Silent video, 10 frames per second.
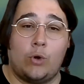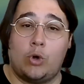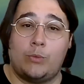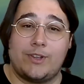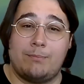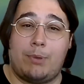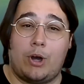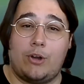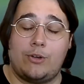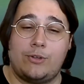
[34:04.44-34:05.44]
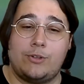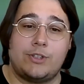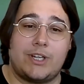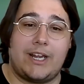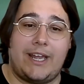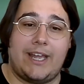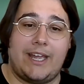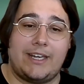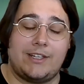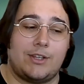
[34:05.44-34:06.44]
4 with bow,
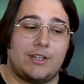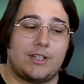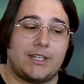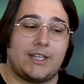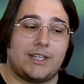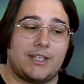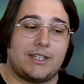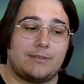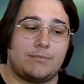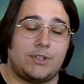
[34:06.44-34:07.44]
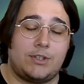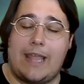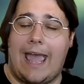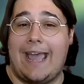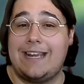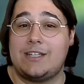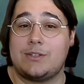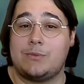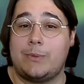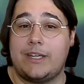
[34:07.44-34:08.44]
and
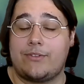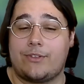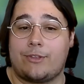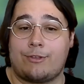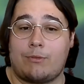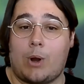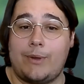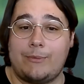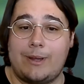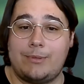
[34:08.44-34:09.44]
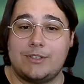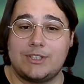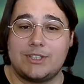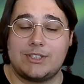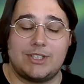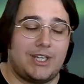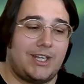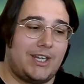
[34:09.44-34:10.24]
8 with throwing weapons.